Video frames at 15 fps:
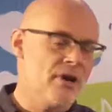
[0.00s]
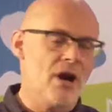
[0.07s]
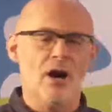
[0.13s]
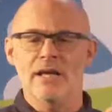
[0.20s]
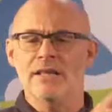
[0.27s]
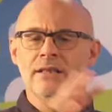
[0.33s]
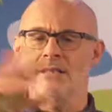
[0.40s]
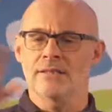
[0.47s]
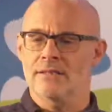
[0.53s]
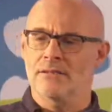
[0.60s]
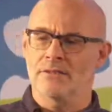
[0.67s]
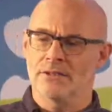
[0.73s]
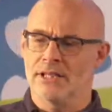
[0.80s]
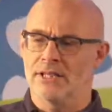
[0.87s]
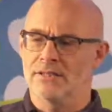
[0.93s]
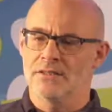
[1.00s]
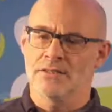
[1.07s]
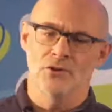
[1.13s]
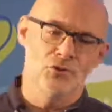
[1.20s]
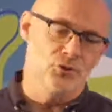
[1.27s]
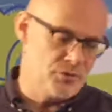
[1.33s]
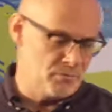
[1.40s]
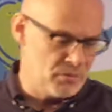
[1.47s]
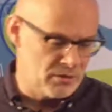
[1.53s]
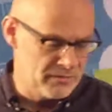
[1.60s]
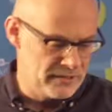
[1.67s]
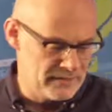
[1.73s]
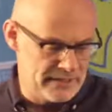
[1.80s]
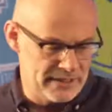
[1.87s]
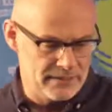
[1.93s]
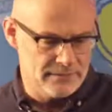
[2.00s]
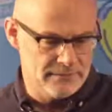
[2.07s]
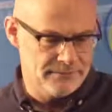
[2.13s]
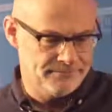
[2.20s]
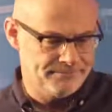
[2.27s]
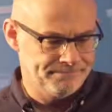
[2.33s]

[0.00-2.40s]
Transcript: are endless other challenges you could probably think of.